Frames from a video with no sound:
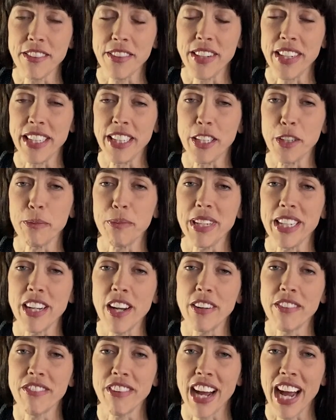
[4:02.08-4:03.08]
to it and you'll be
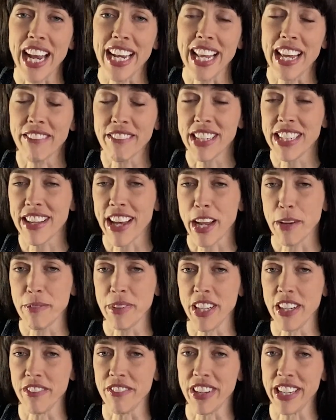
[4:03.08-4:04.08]
notified every
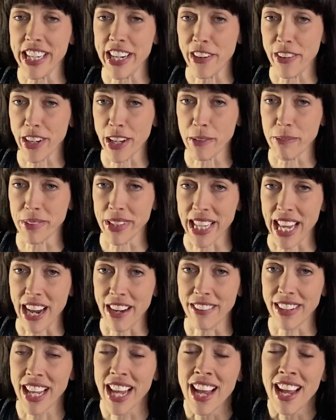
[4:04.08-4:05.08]
time a new video comes
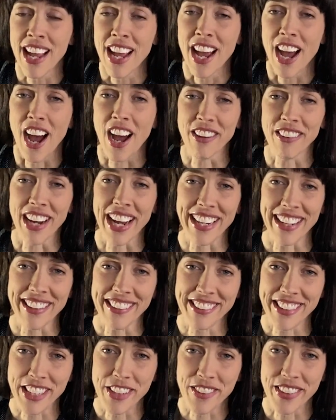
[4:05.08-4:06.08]
out. All right,
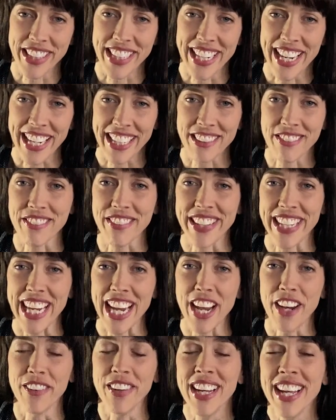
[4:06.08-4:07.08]
I'll see you in the next
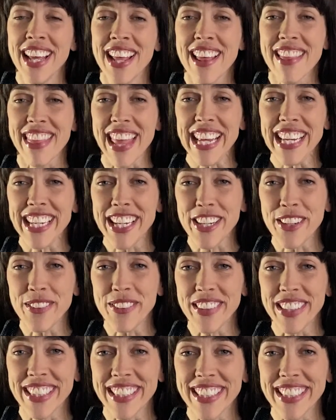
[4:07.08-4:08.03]
video. Thank you!